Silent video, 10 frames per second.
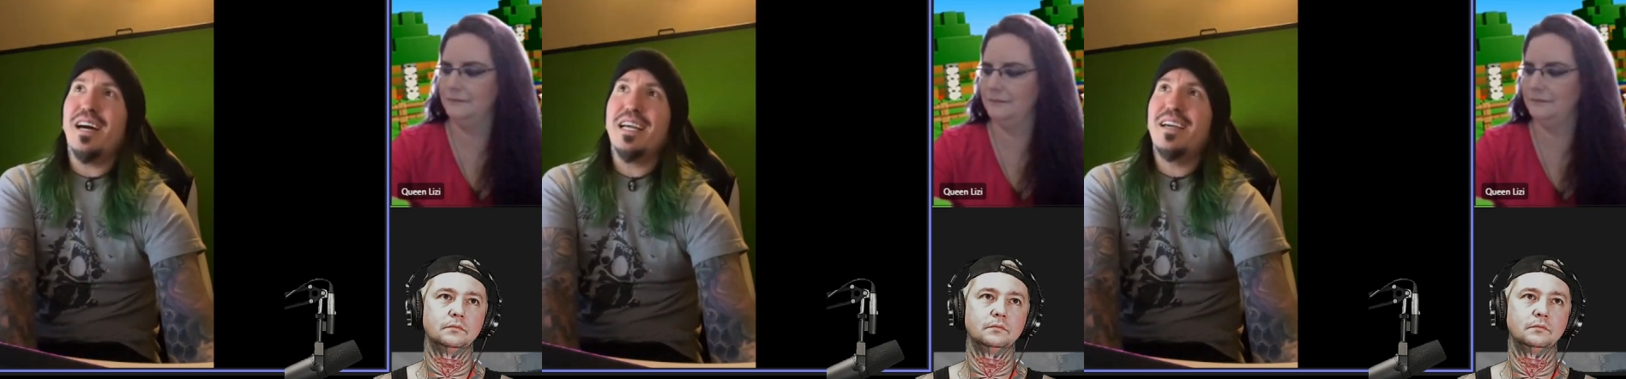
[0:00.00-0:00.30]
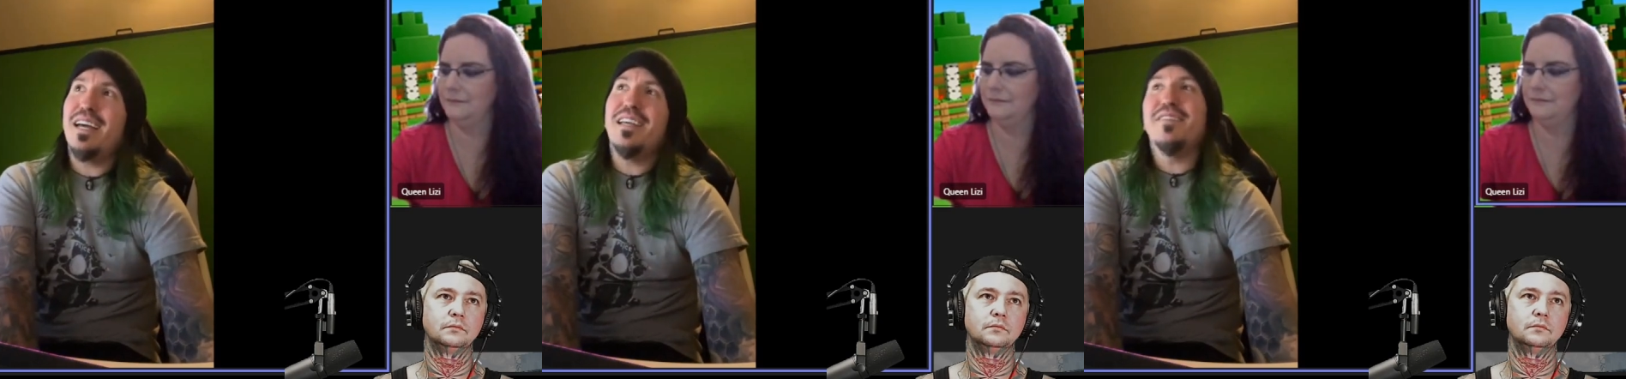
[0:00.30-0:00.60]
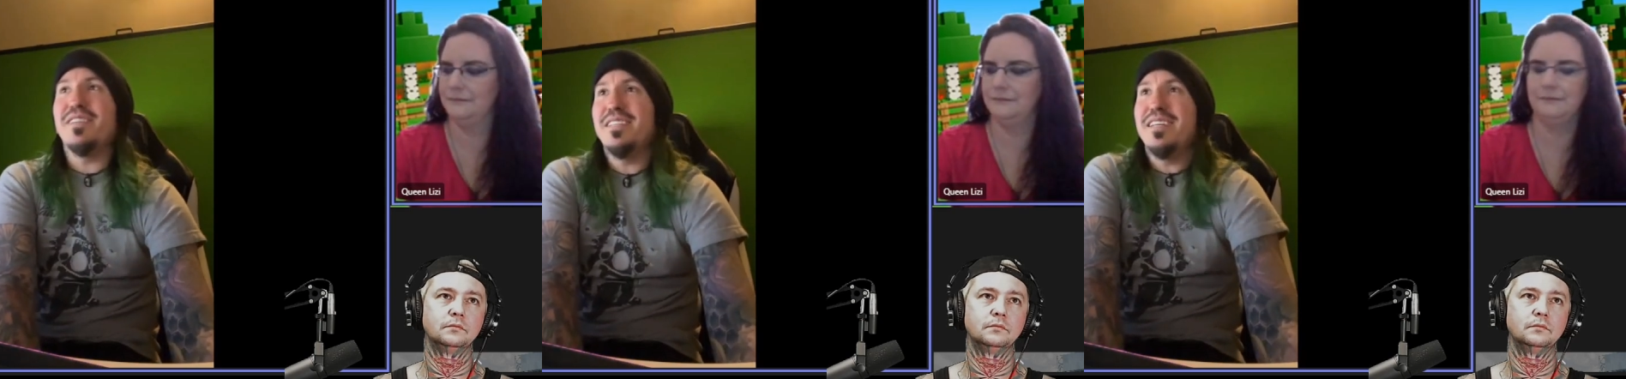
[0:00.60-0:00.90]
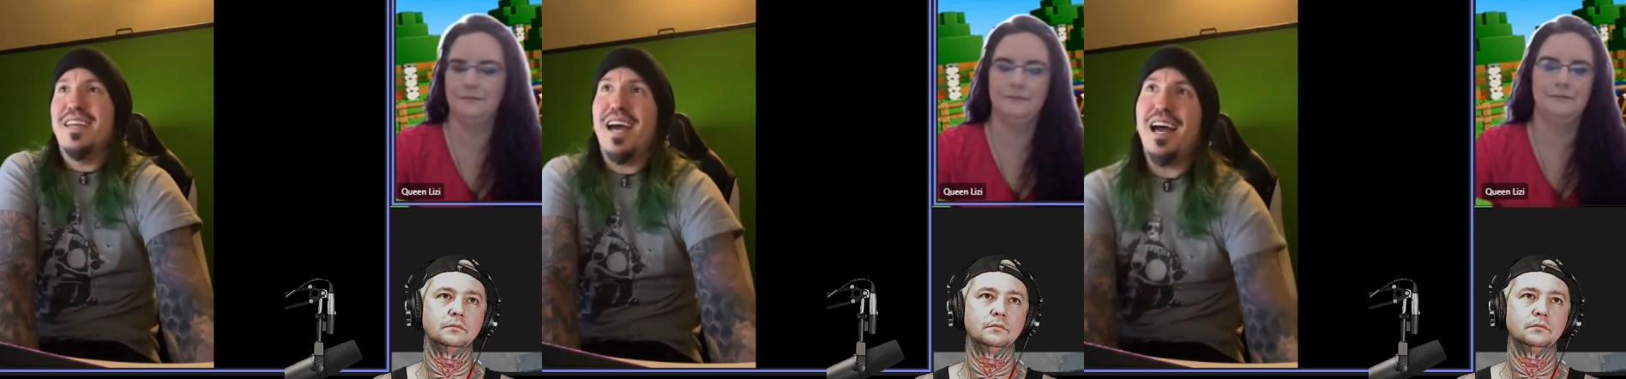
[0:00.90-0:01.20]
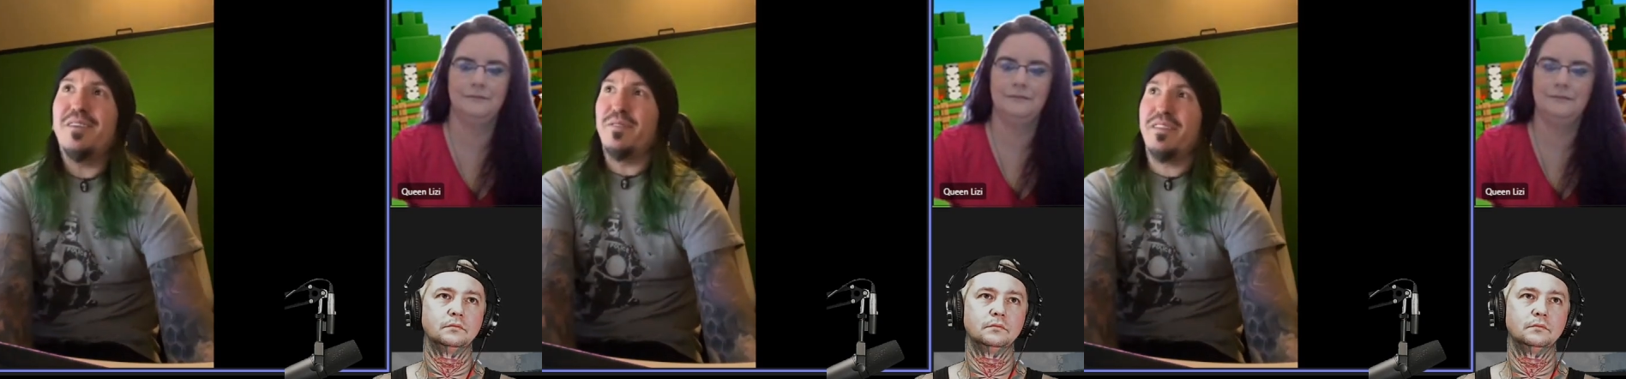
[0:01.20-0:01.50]
Speaker 1: I kind of even did
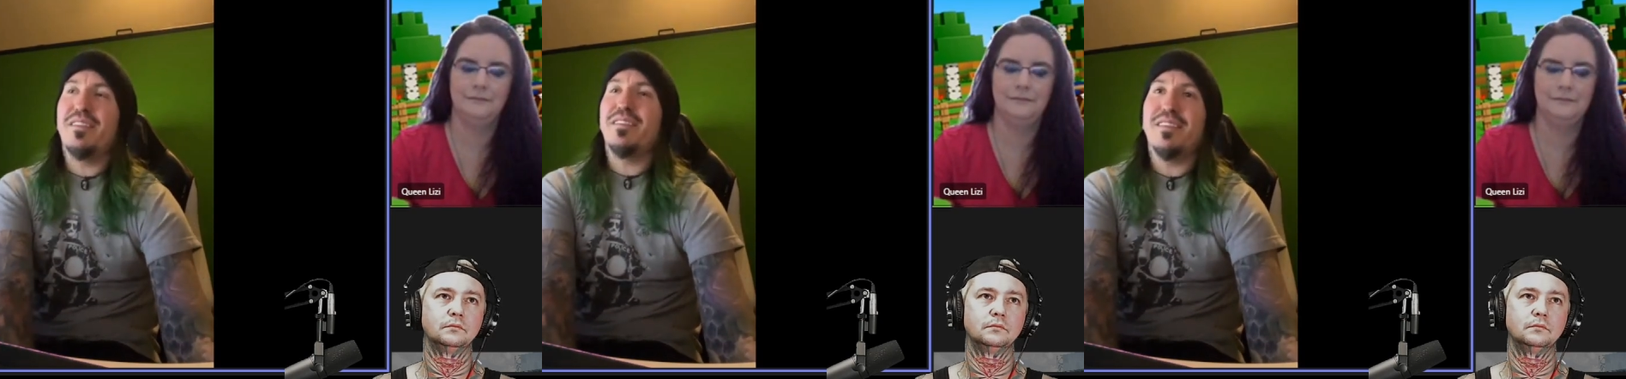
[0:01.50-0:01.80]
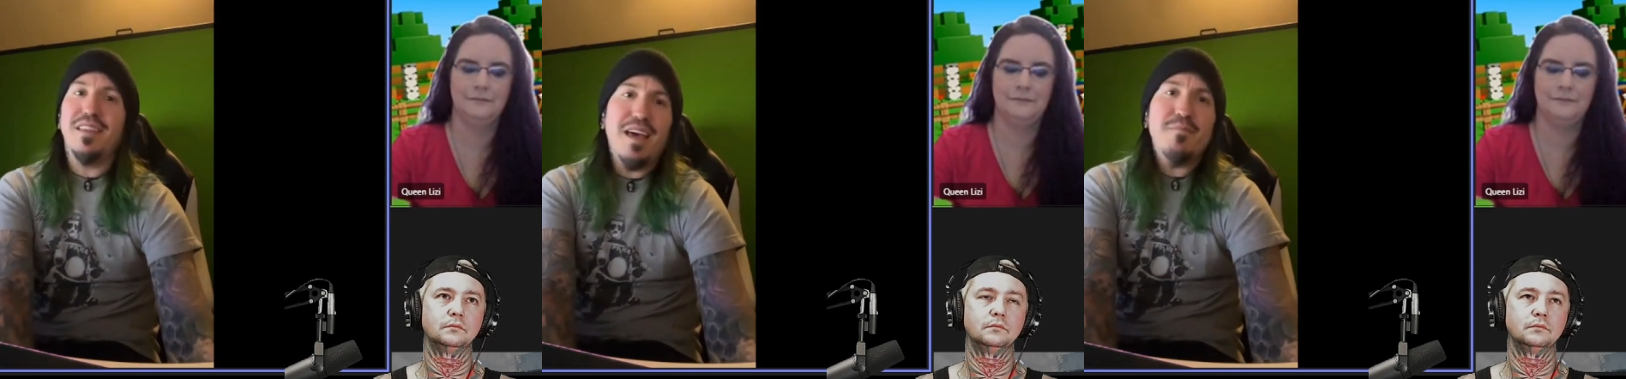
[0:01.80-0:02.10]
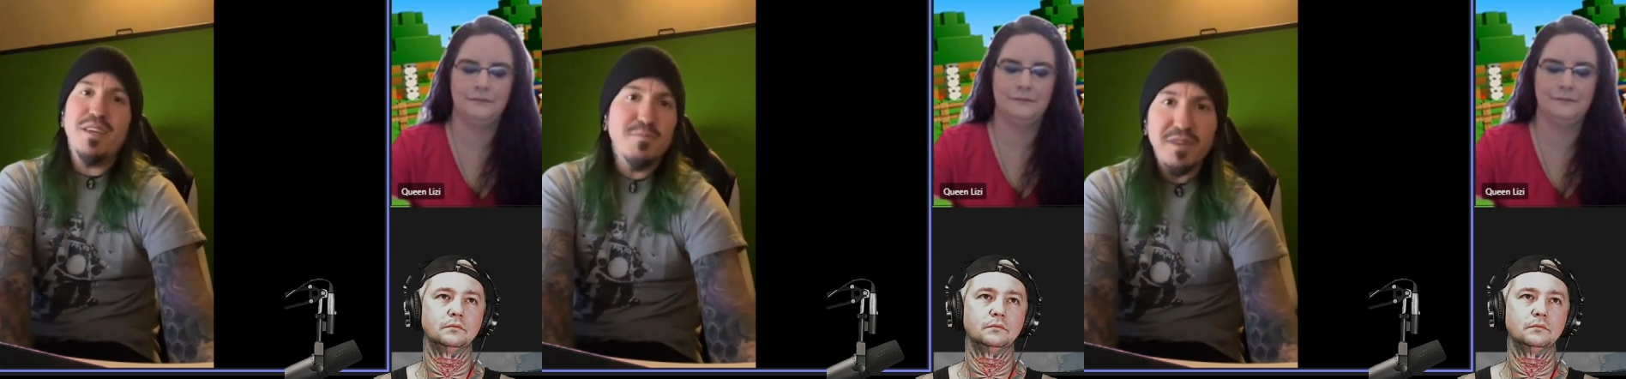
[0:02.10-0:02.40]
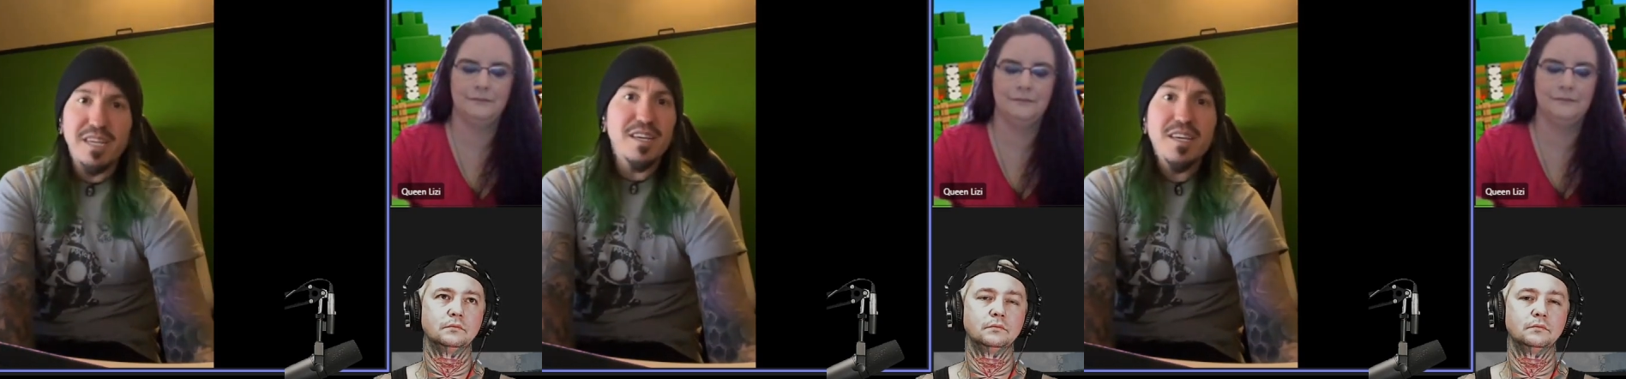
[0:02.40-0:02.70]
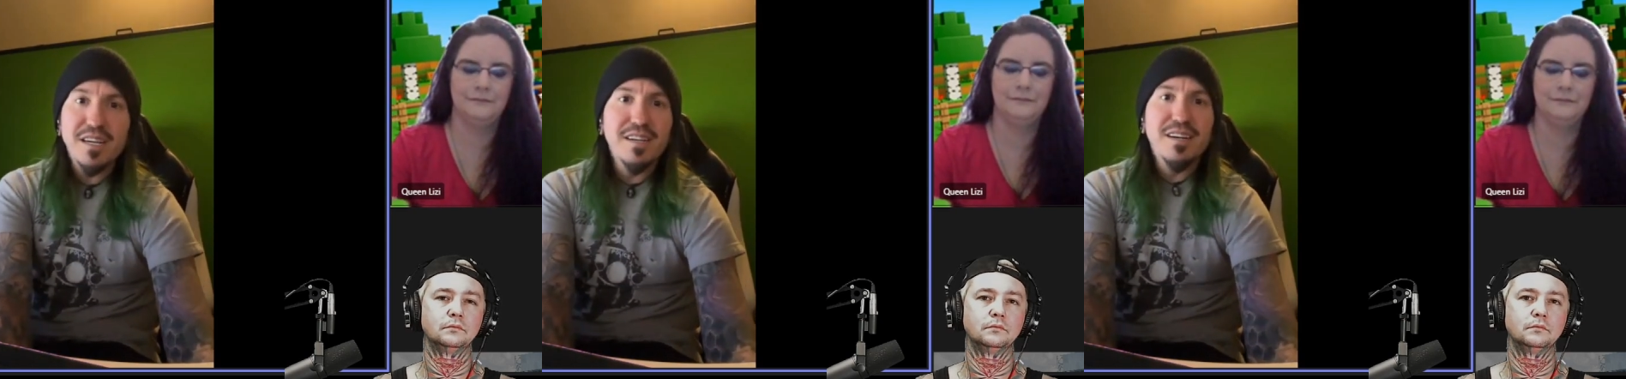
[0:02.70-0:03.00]
that with Let Me
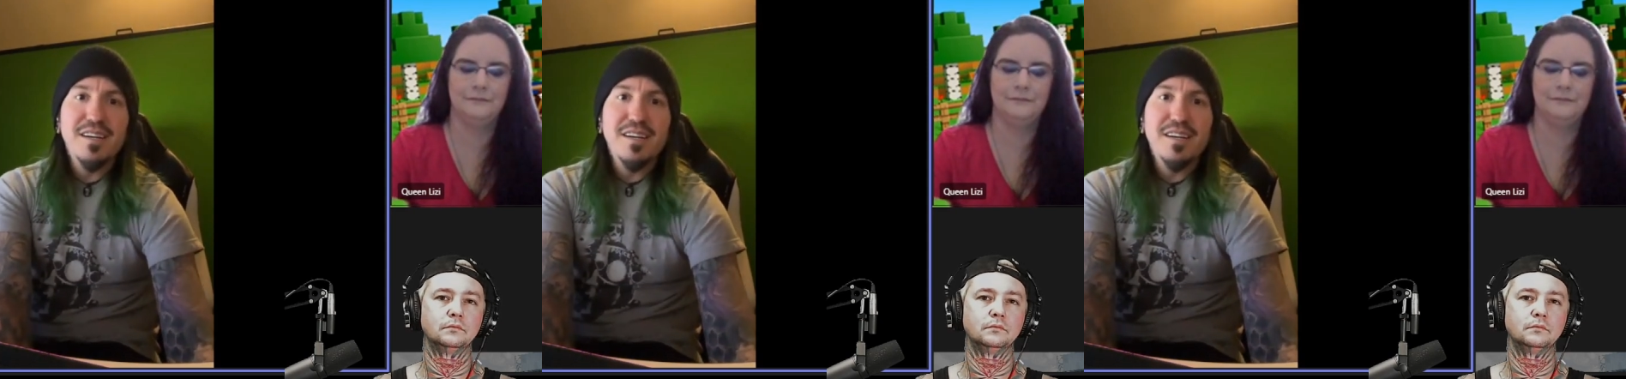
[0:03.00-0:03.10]
Be